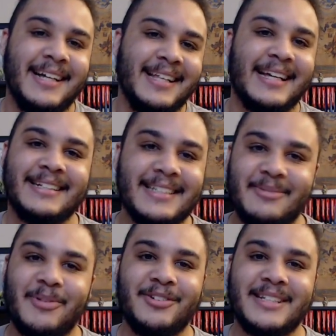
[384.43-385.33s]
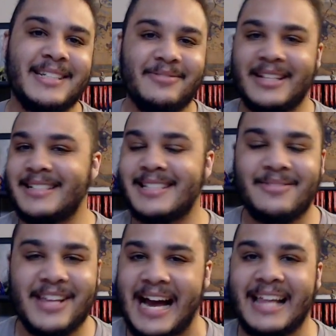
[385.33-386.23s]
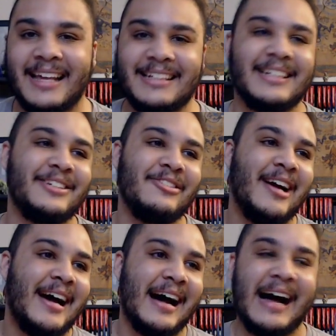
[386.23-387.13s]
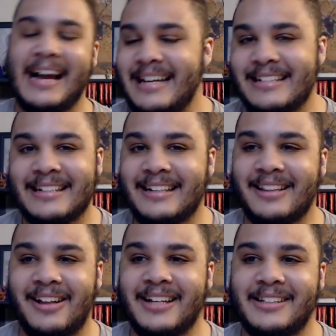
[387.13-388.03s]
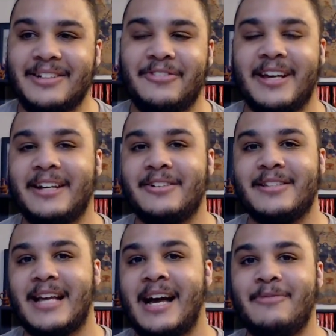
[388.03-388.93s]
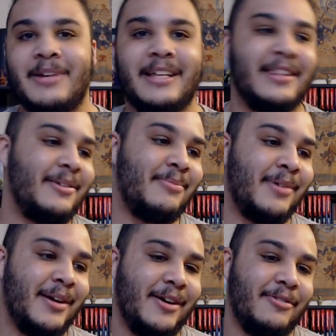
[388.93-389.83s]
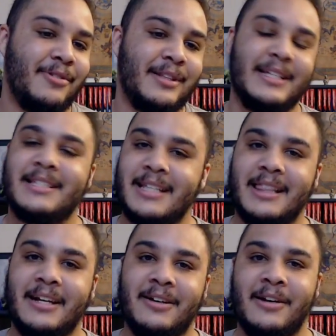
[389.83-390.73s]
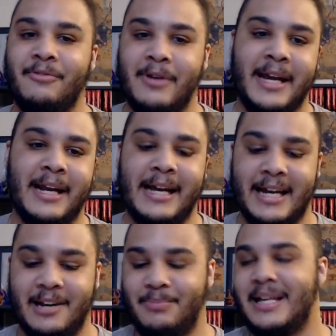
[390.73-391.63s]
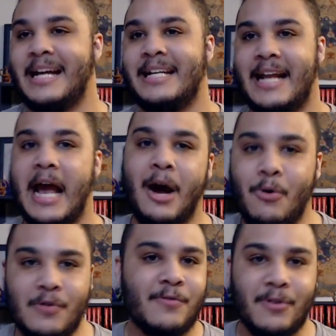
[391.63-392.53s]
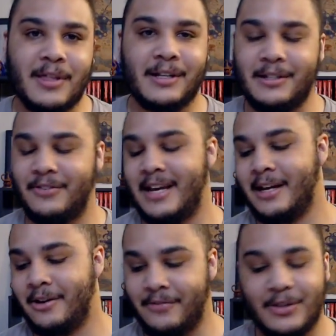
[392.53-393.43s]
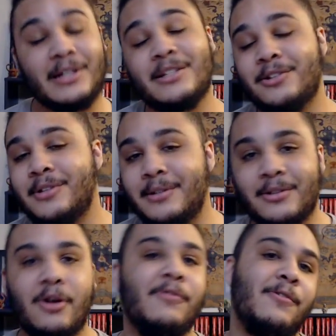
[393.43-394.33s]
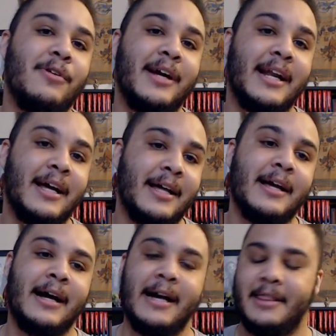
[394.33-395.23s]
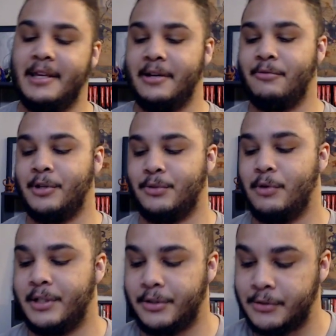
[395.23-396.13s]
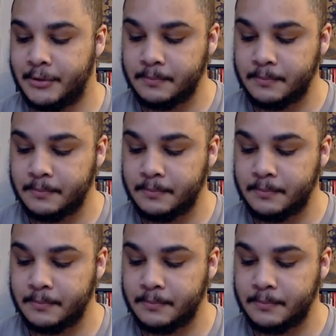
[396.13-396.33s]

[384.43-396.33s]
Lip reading: just a bonus tip. That's just something I like to do. I end in a lot of cliffhangers. I make them really sit there and wait. I kind of plan it out for the cliffhanger. If you can do it, go for it. I think it works wonders.